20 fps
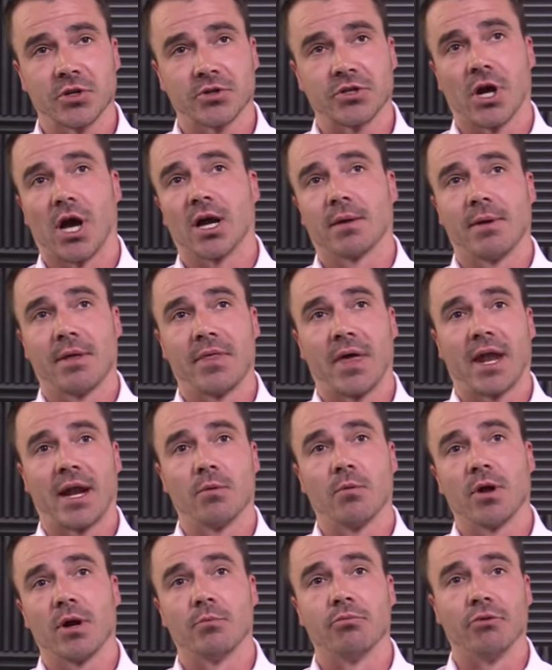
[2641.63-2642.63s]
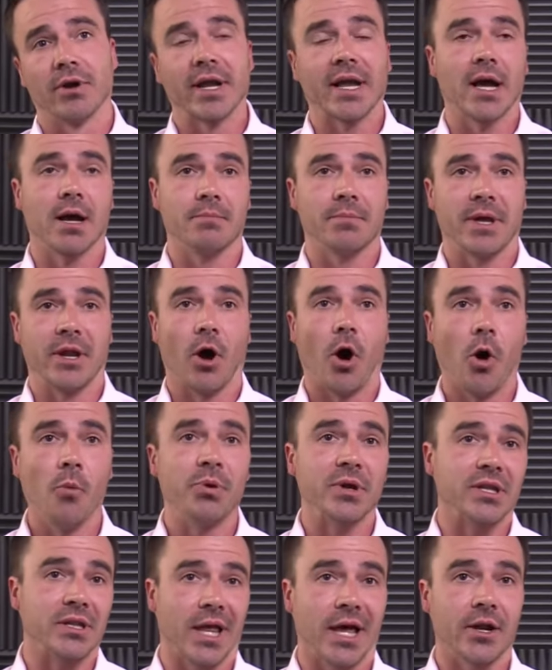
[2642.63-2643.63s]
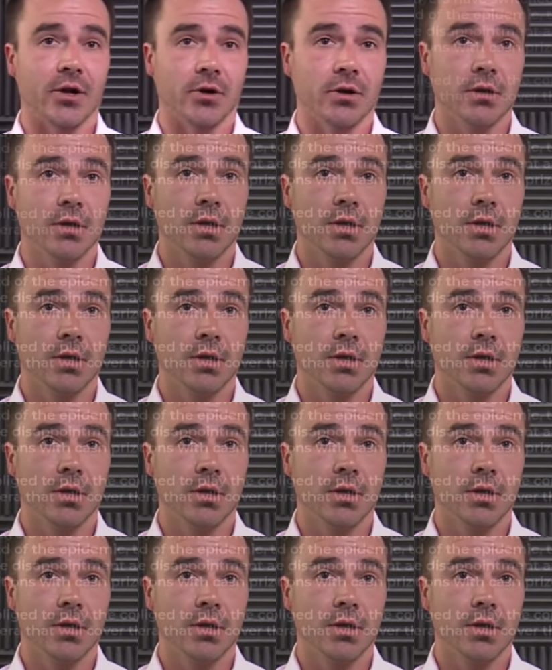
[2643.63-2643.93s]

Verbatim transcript: talking about that, I want to bring up an open letter